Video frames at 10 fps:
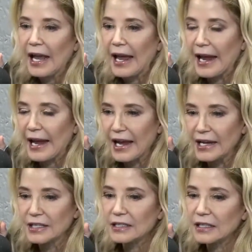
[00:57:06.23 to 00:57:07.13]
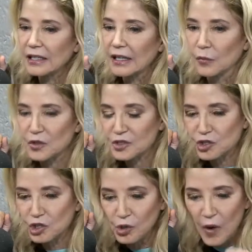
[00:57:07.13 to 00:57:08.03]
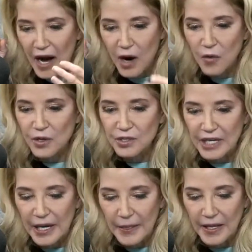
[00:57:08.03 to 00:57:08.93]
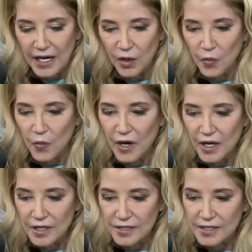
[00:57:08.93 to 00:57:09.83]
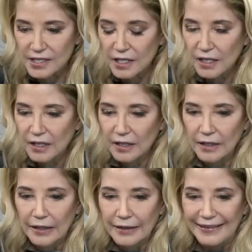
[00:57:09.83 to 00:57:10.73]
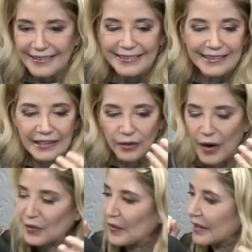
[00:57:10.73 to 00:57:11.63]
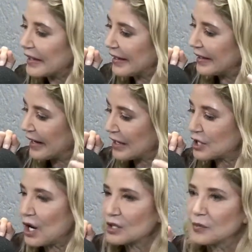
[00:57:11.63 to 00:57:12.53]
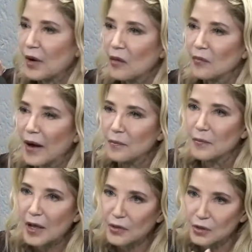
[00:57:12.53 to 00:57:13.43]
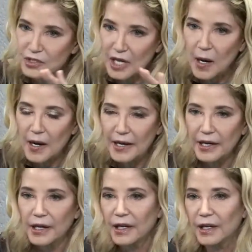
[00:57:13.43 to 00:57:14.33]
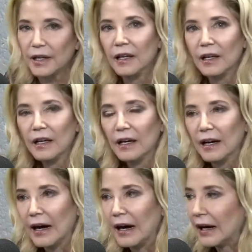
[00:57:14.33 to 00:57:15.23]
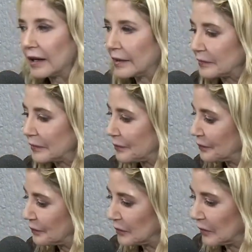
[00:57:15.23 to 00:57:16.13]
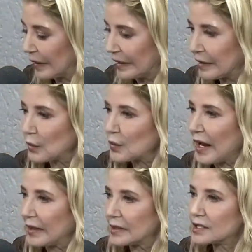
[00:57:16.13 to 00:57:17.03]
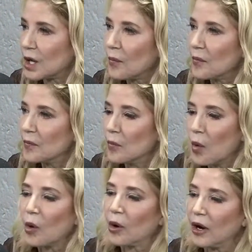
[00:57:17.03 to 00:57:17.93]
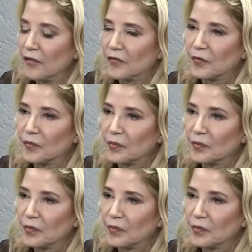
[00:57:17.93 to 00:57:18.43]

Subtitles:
And it was 2 hours, and there was, I think in it I talked about my mother dying, and some more of